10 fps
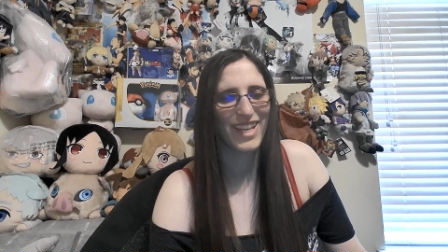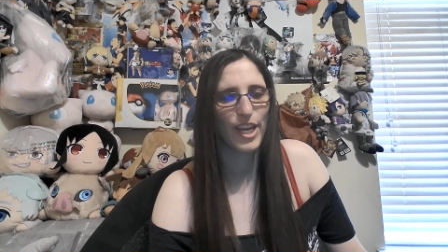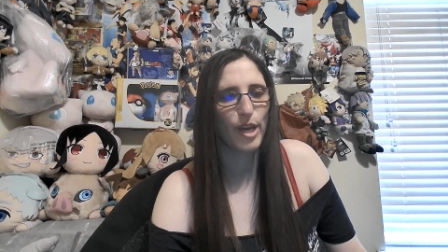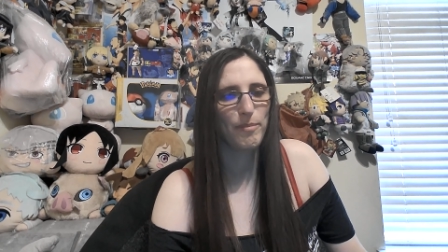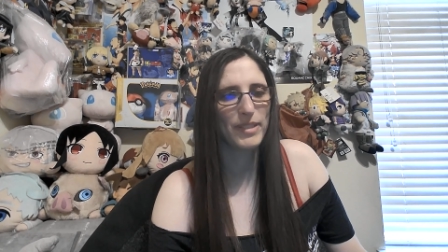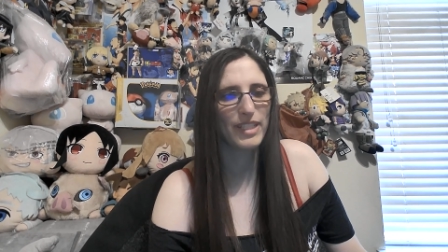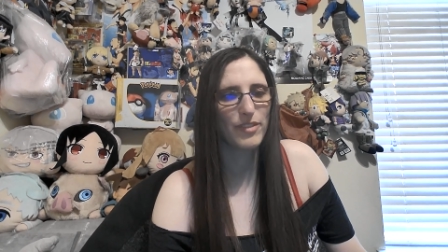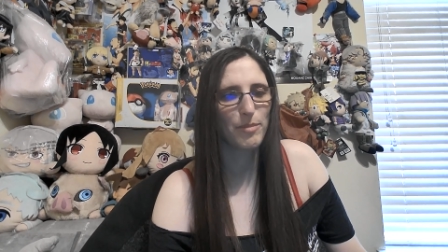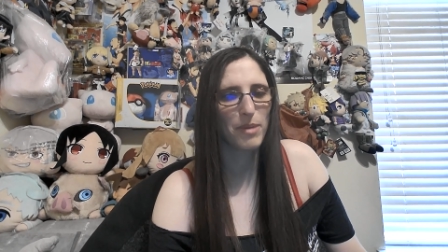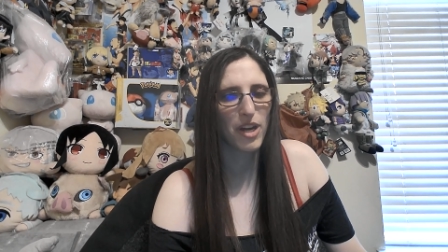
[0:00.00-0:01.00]
How many of
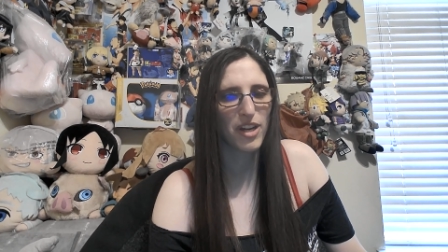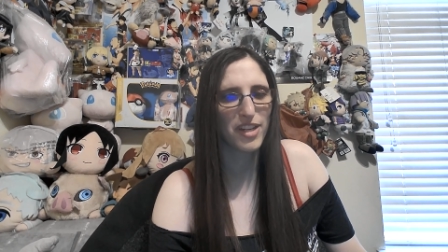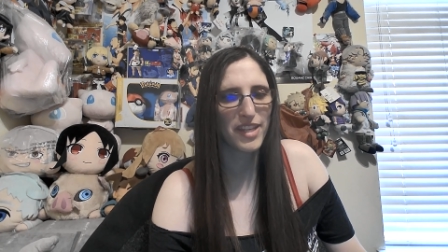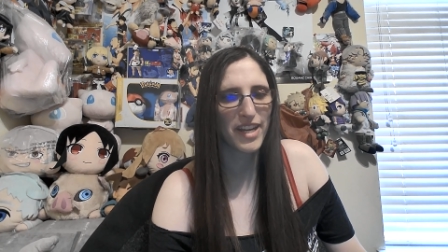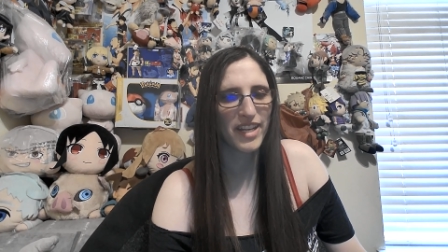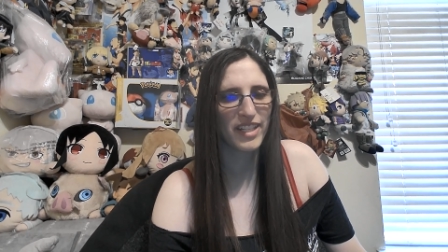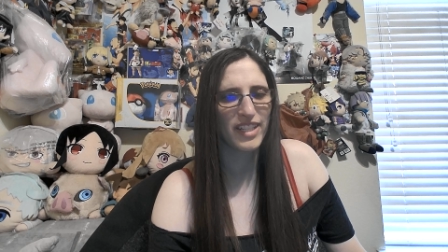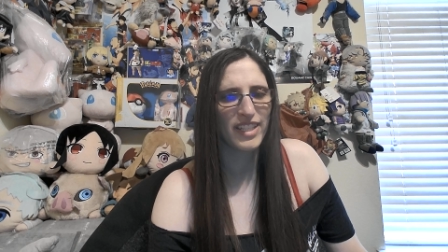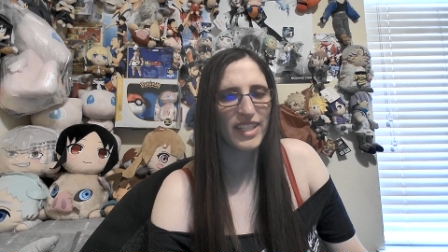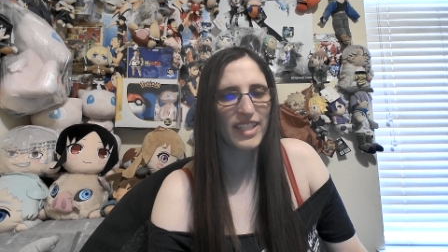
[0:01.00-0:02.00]
them are there?
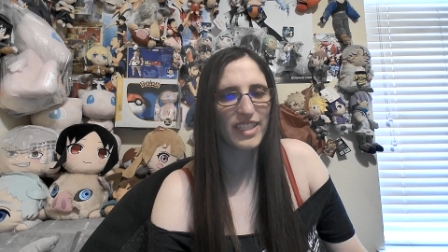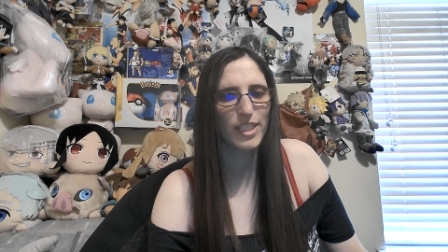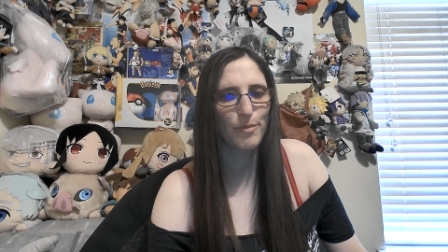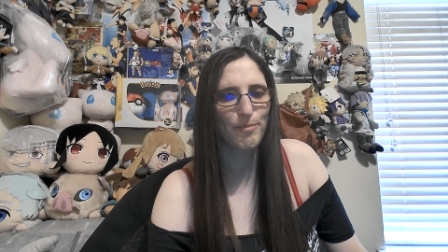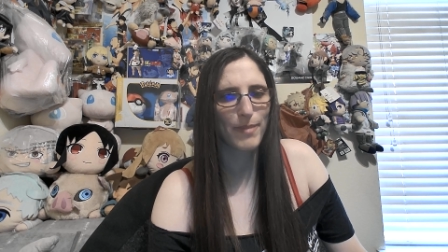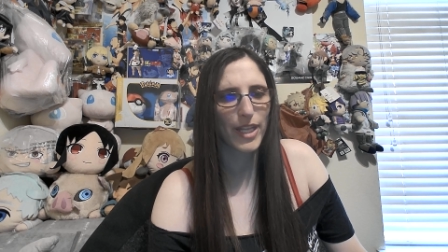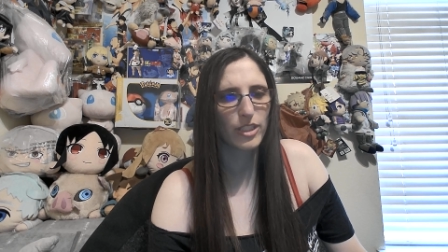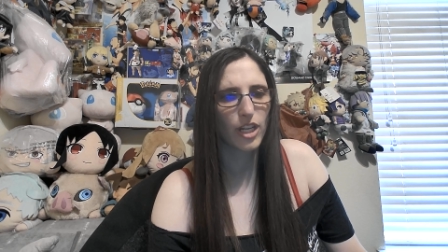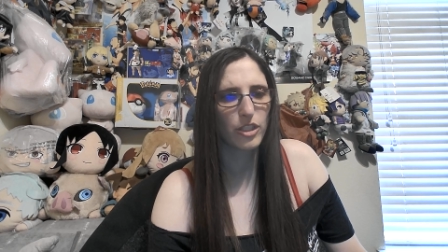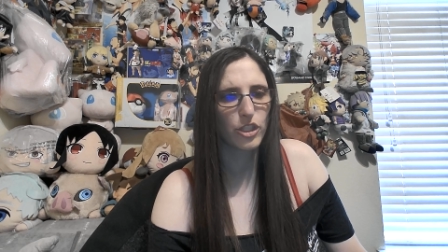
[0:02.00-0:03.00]
It doesn't
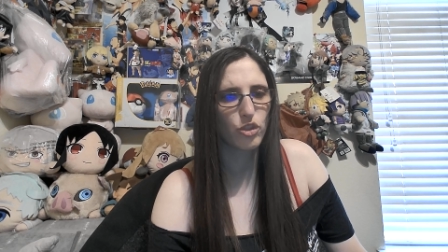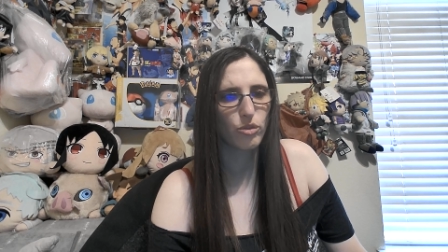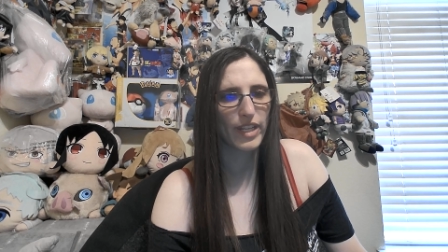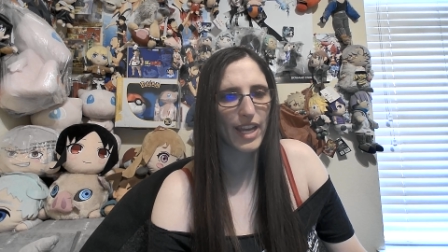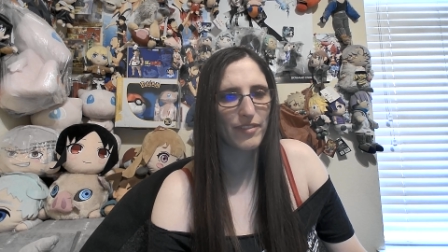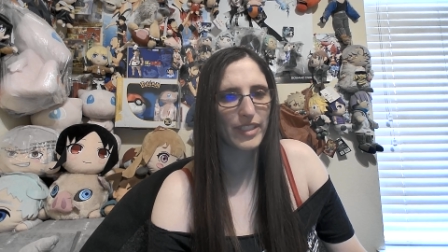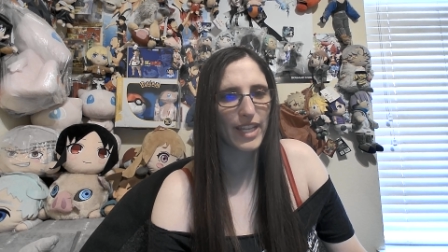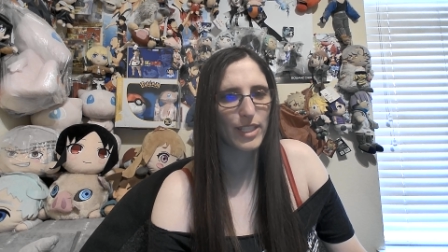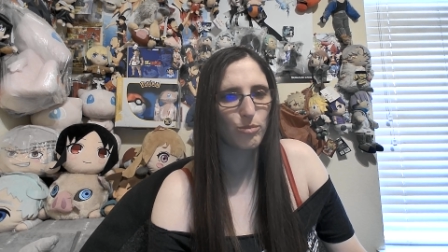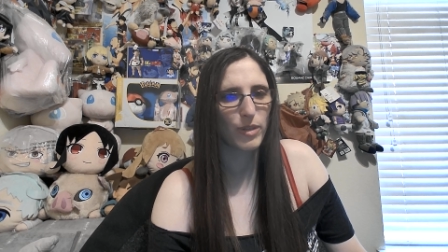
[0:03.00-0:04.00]
matter. I'll destroy every
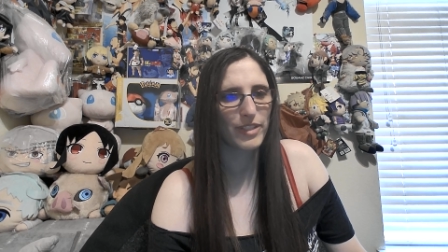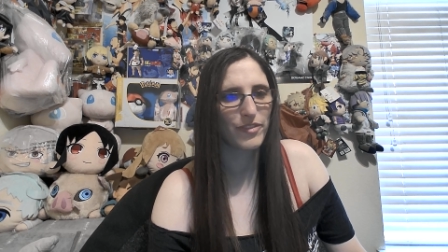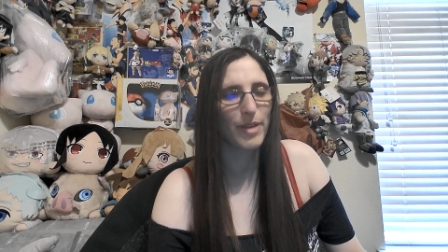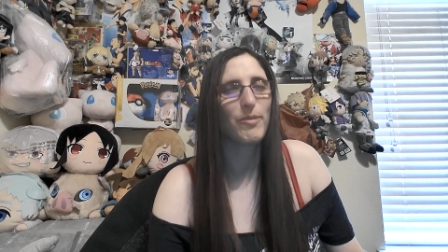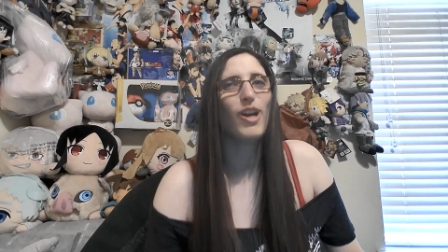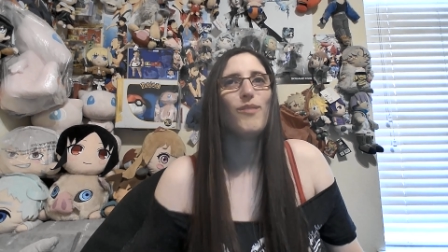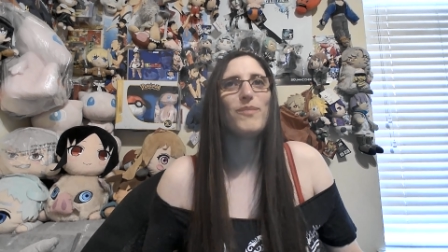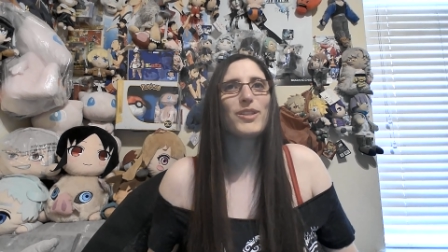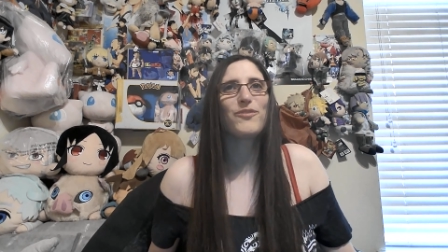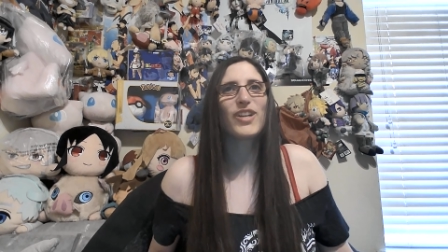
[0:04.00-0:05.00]
last one of them.
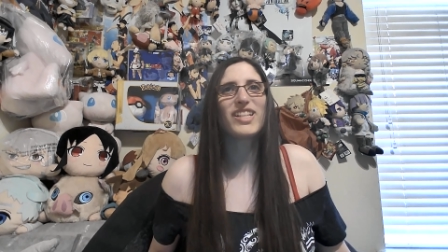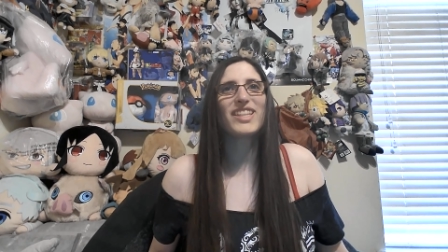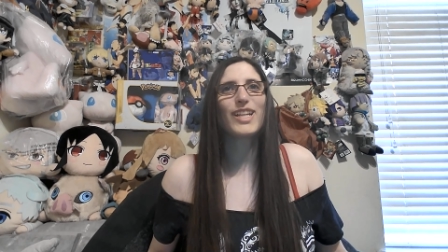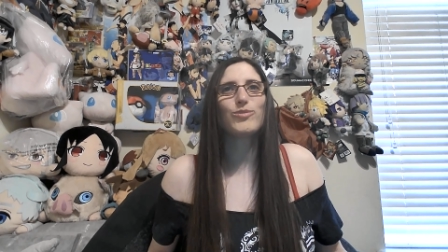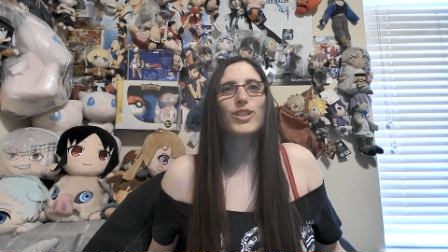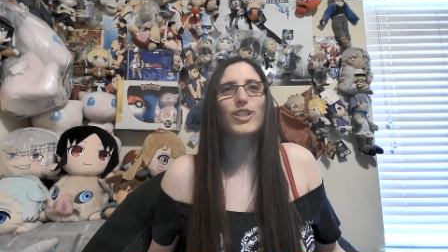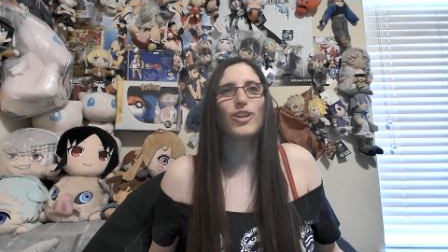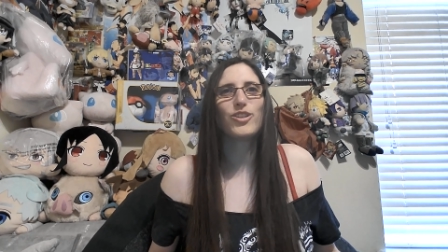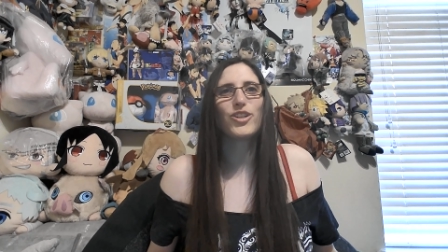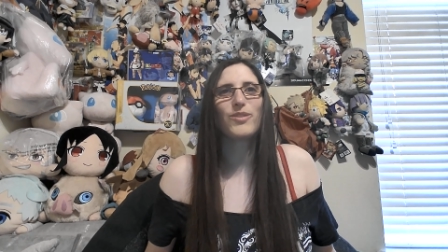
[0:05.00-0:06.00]
Motherfucker, that's what
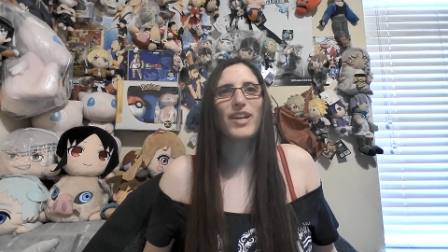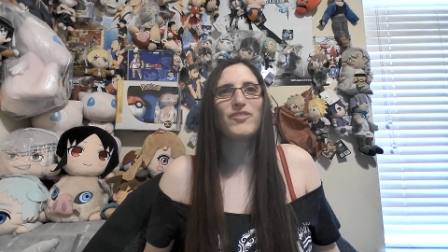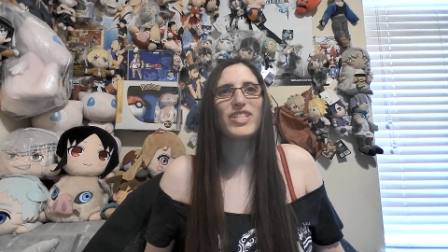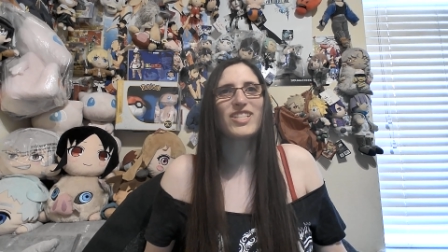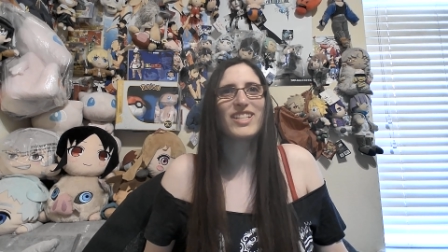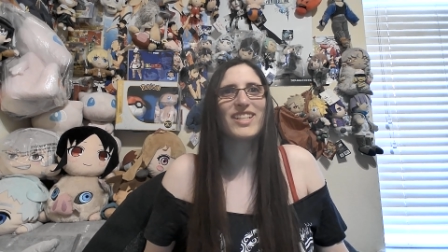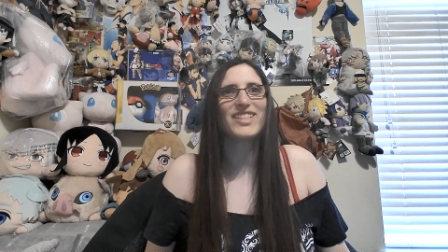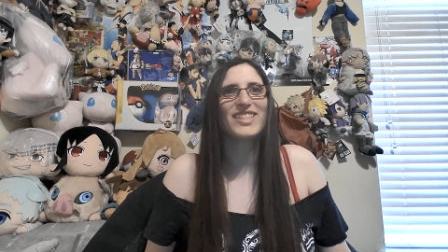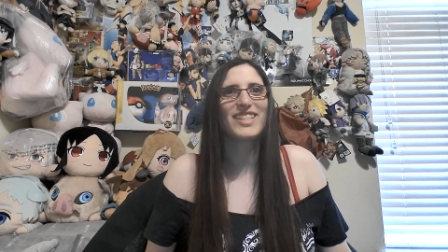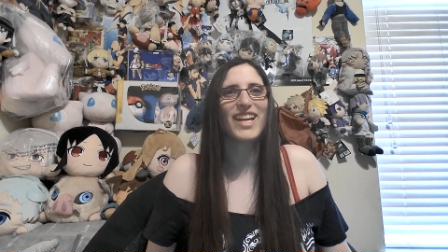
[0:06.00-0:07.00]
Goku and Vegeta
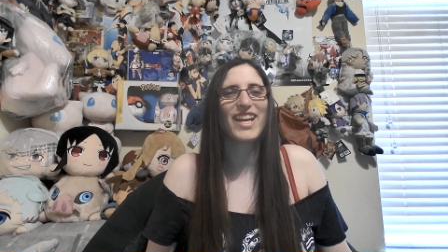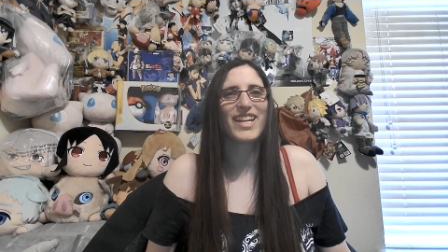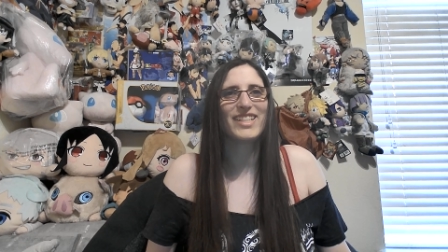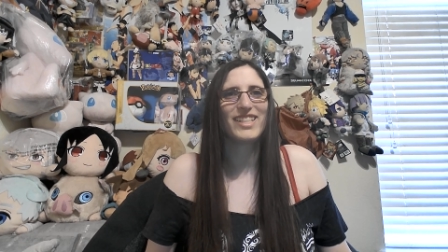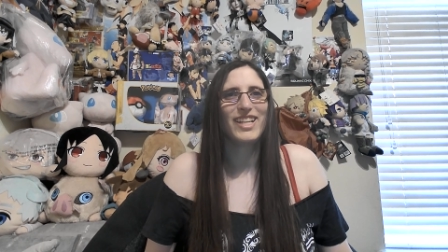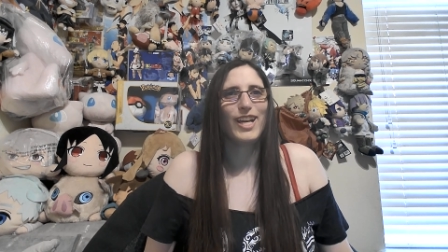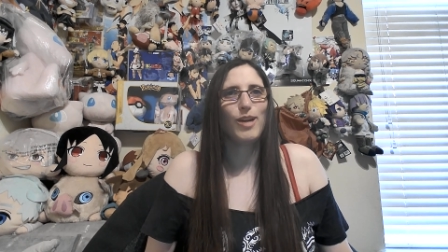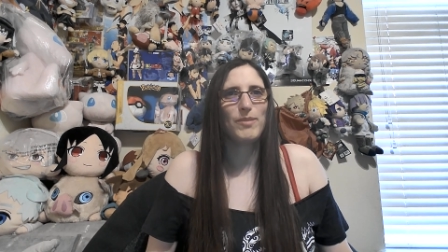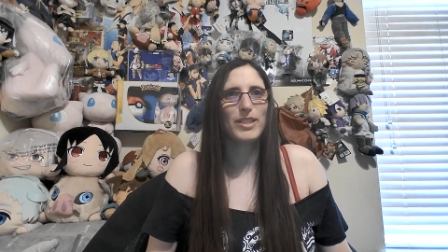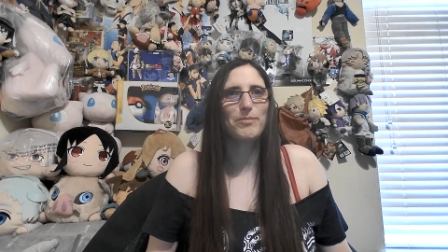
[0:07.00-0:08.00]
said
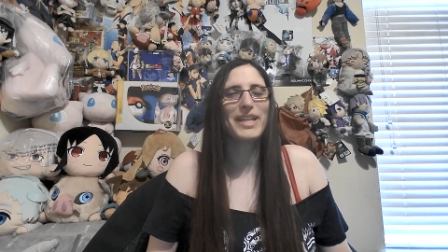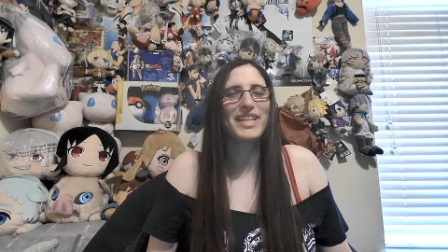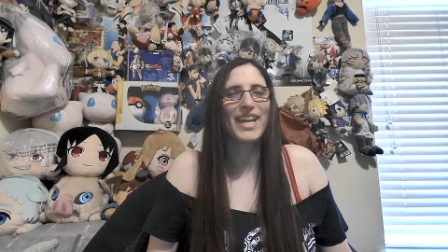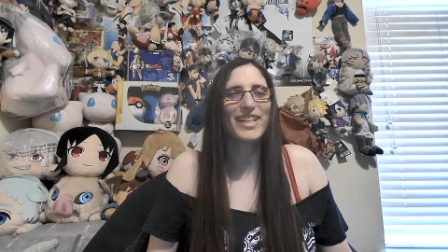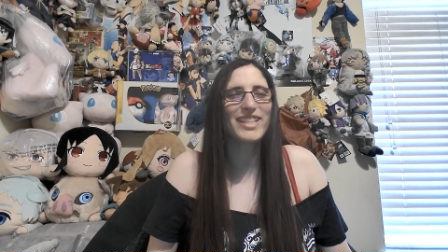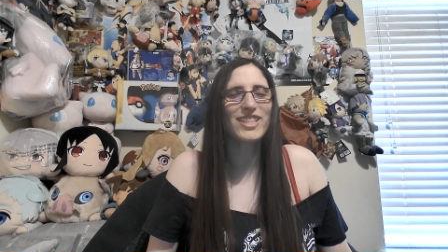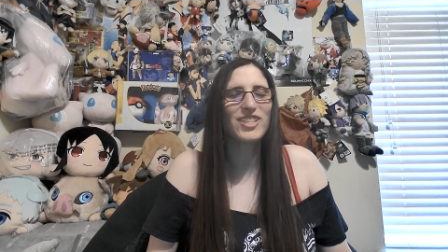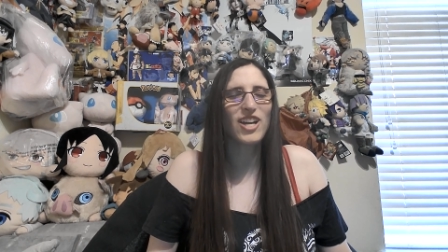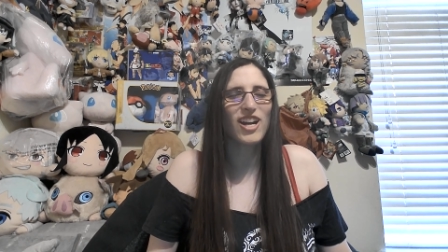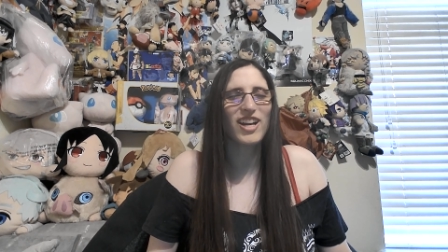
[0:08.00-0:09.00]
up on the Bangetti
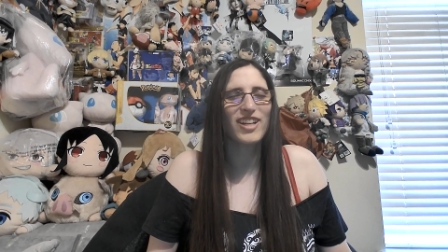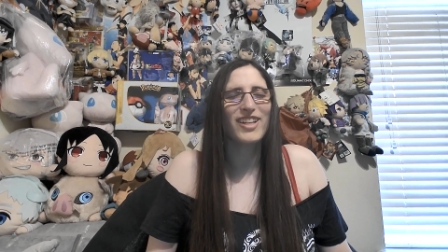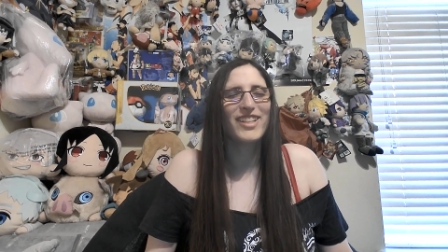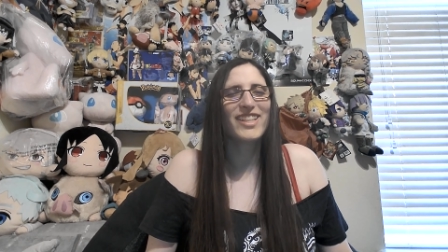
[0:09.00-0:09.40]
Star.